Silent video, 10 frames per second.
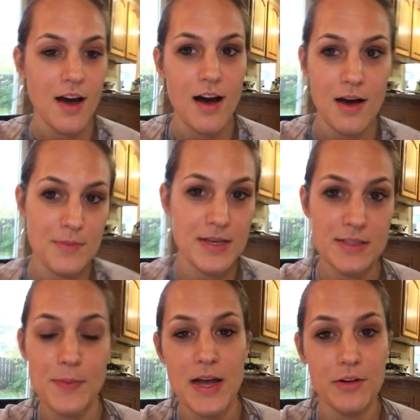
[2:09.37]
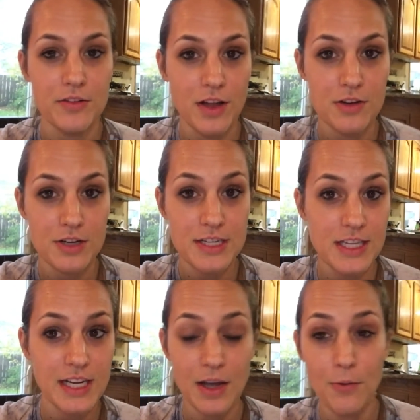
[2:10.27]
hot mess pile of laundry is
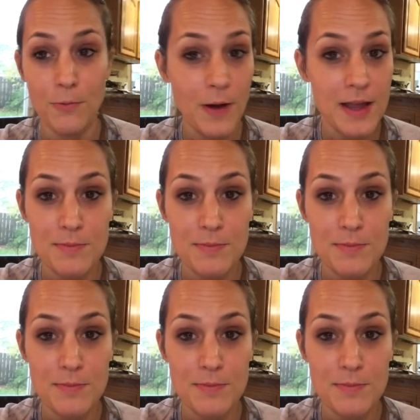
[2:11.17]
going to get way